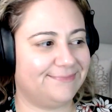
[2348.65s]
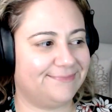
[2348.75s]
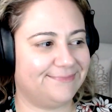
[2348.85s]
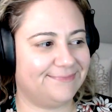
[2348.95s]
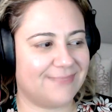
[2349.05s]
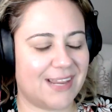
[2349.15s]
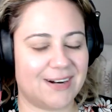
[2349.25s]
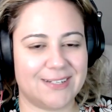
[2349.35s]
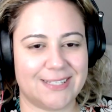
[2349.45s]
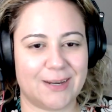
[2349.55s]

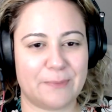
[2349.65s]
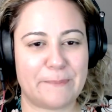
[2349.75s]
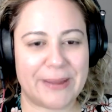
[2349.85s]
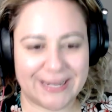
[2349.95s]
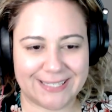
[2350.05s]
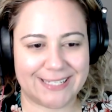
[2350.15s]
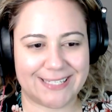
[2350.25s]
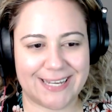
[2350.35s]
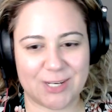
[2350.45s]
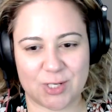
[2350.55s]
There's a big
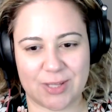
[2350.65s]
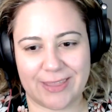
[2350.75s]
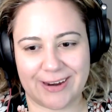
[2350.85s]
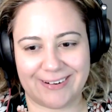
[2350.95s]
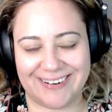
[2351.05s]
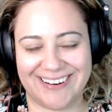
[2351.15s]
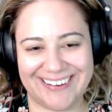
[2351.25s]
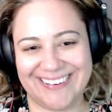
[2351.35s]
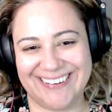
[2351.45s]
distinction there.